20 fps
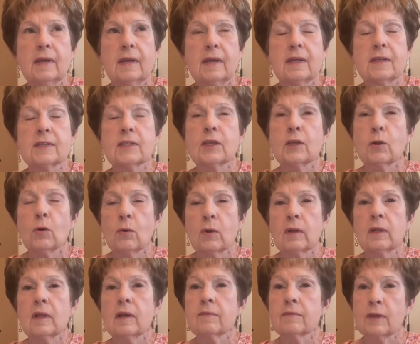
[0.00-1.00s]
is the
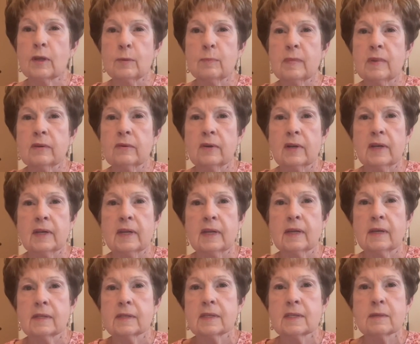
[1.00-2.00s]
oil of community.
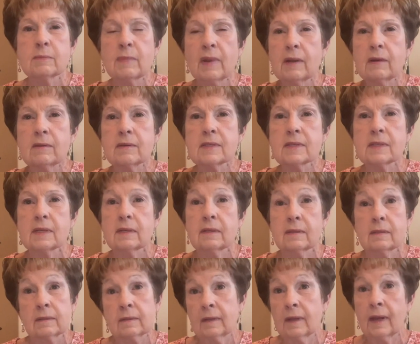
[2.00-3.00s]
It smells
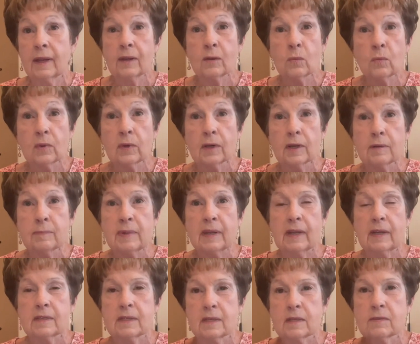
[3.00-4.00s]
like wood
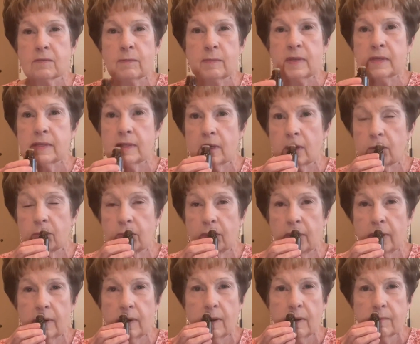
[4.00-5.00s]
because it's from the
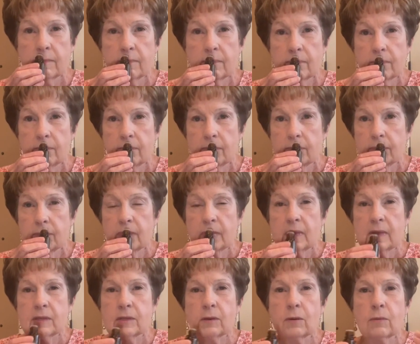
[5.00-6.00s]
cedarwood.
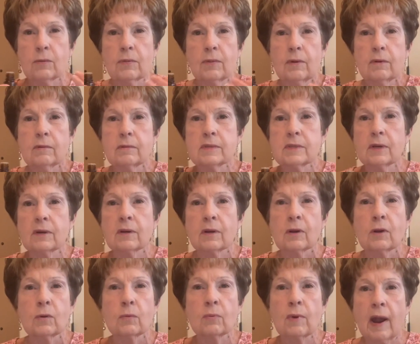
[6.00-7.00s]
So those are
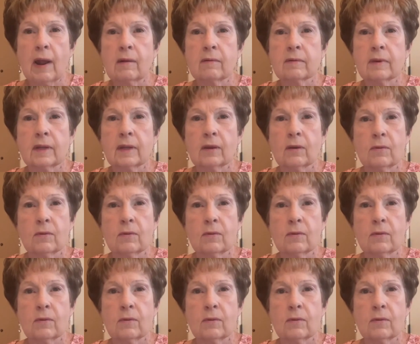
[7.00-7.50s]
grounding